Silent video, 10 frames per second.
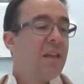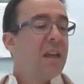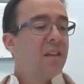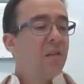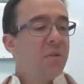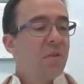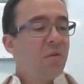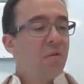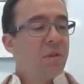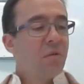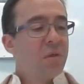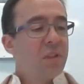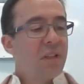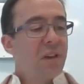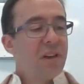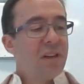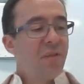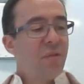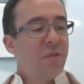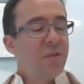Yes, they're, they're all they're all slightly
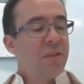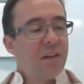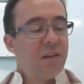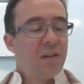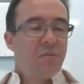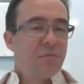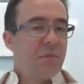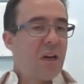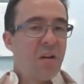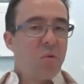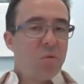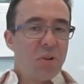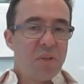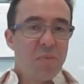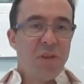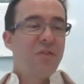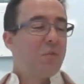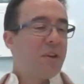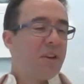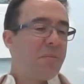different. I wouldn't want to speak for
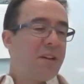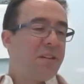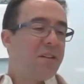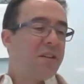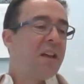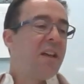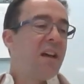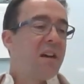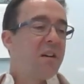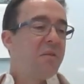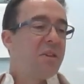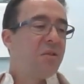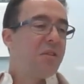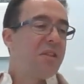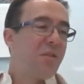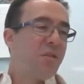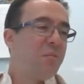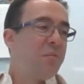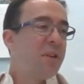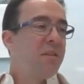my competitors. Uh, they're sort of
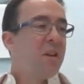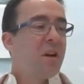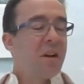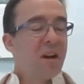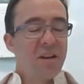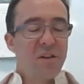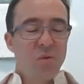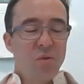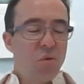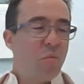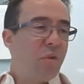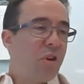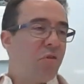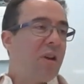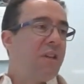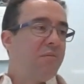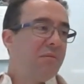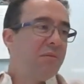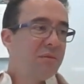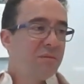different, but you know, and I, I, can talk corporate credit.
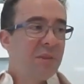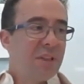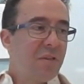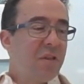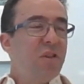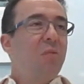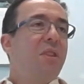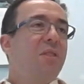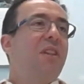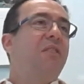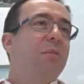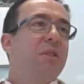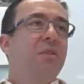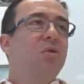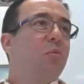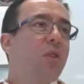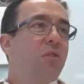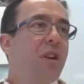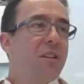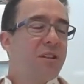There's only so many variables in corporate
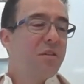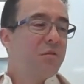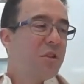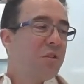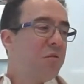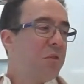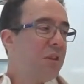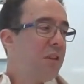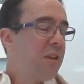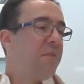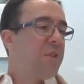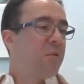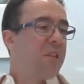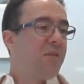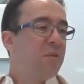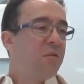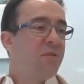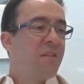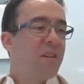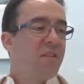credit, so so this will give you a
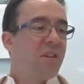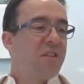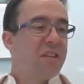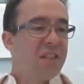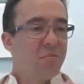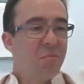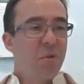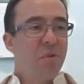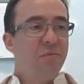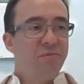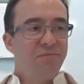very very simple,